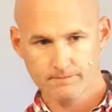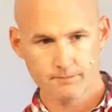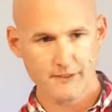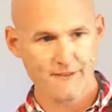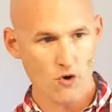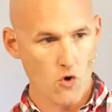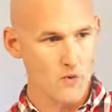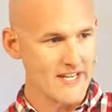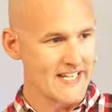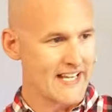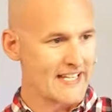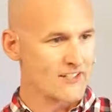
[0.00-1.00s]
Before we
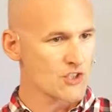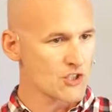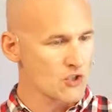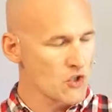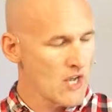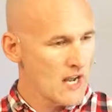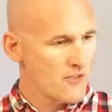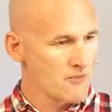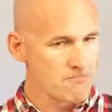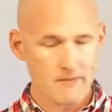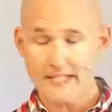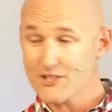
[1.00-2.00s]
get into the
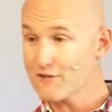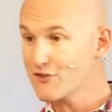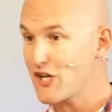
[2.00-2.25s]
meat of